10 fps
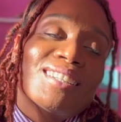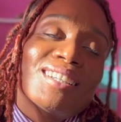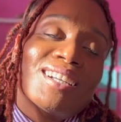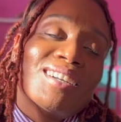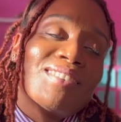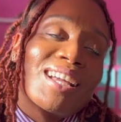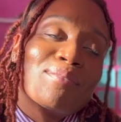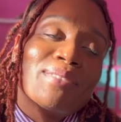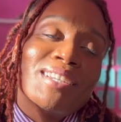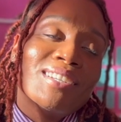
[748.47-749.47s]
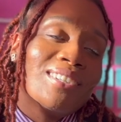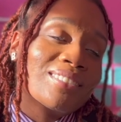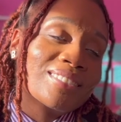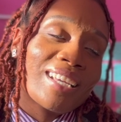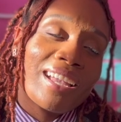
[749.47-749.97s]
I'm like,
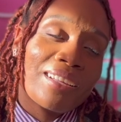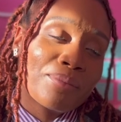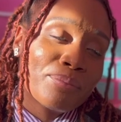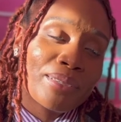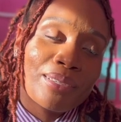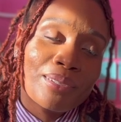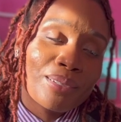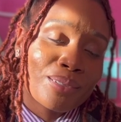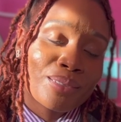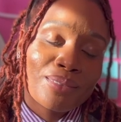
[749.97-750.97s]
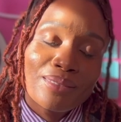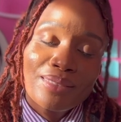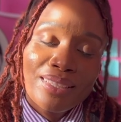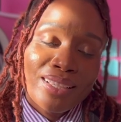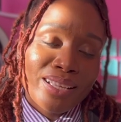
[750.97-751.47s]
Bill, damn Bill.
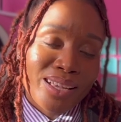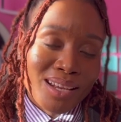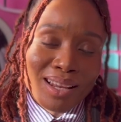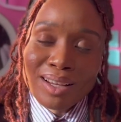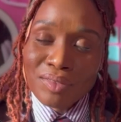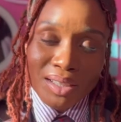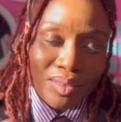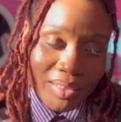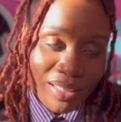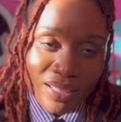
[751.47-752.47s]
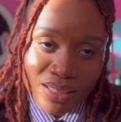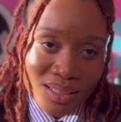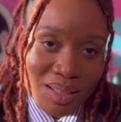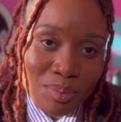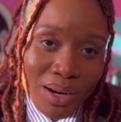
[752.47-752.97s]
And I love Olivia.
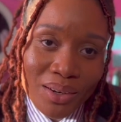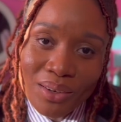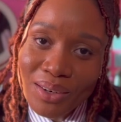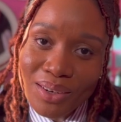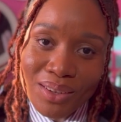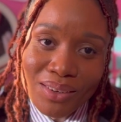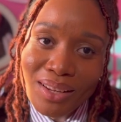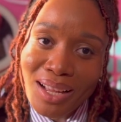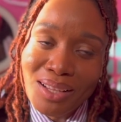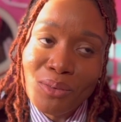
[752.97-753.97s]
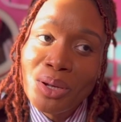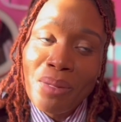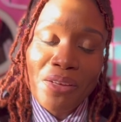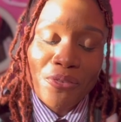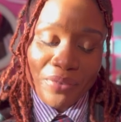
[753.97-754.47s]
That's my girl. Like, one of
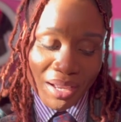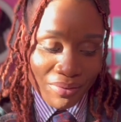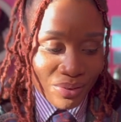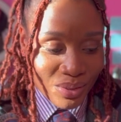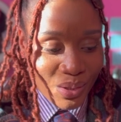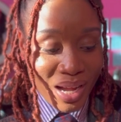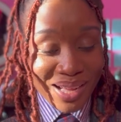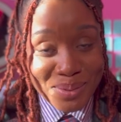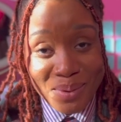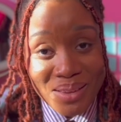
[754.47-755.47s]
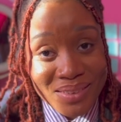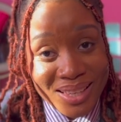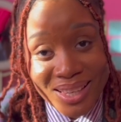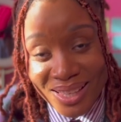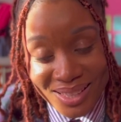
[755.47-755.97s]
my favorite Real Housewife
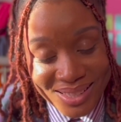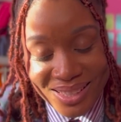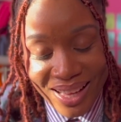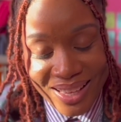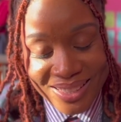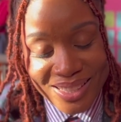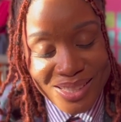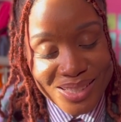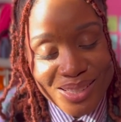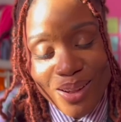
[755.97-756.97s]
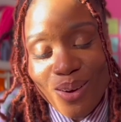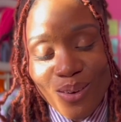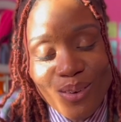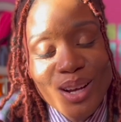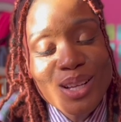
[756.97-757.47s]
kids. Like, she's
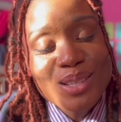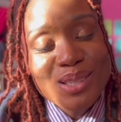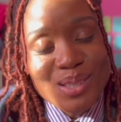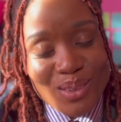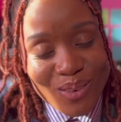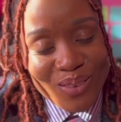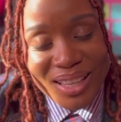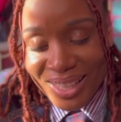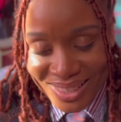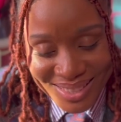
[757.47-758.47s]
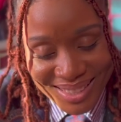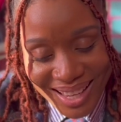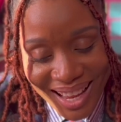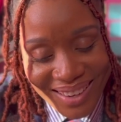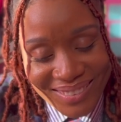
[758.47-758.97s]
so sweet.
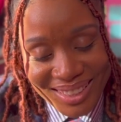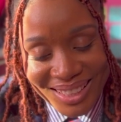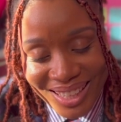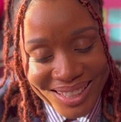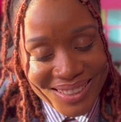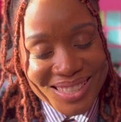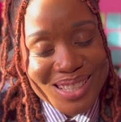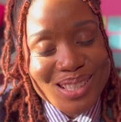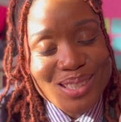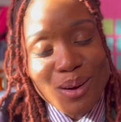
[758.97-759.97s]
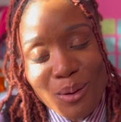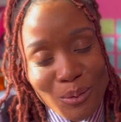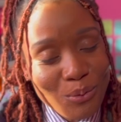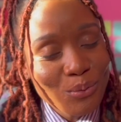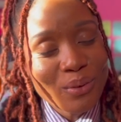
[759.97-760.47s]
I really like her. She's so
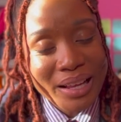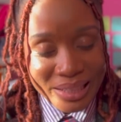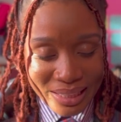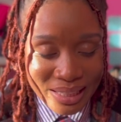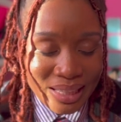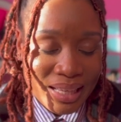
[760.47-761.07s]
funny.